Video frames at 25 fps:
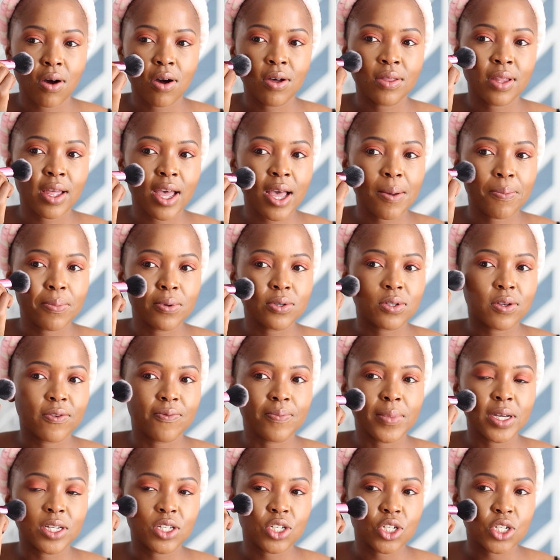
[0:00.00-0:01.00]
on the apples of
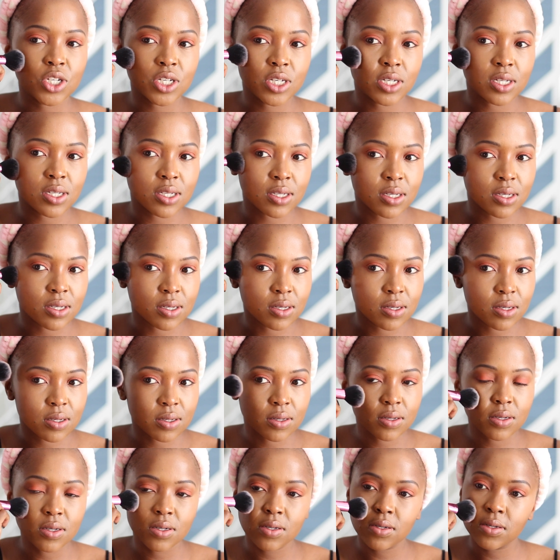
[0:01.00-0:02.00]
my cheeks.
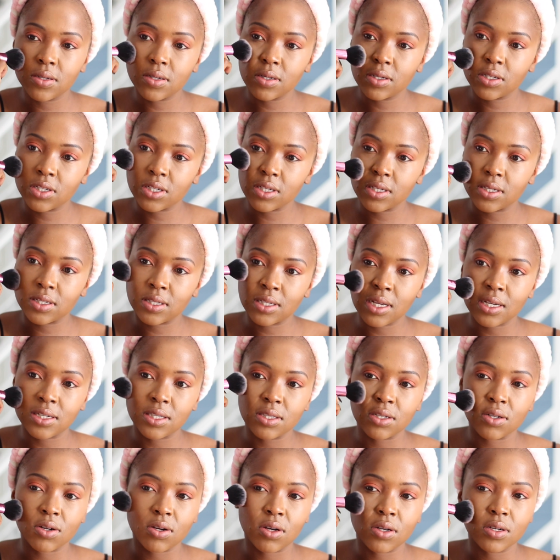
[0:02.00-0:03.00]
Just
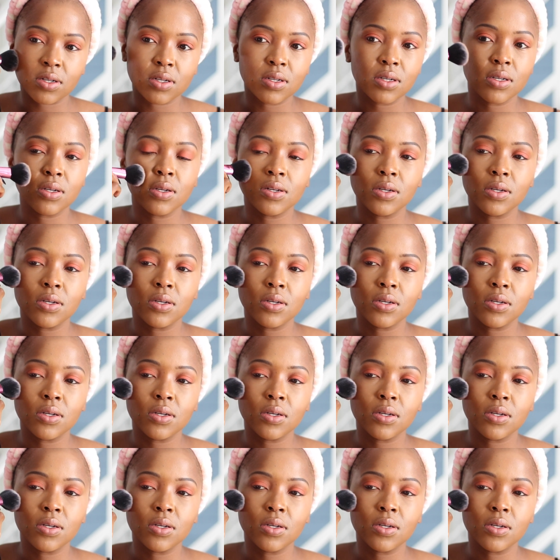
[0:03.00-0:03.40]
dust it on.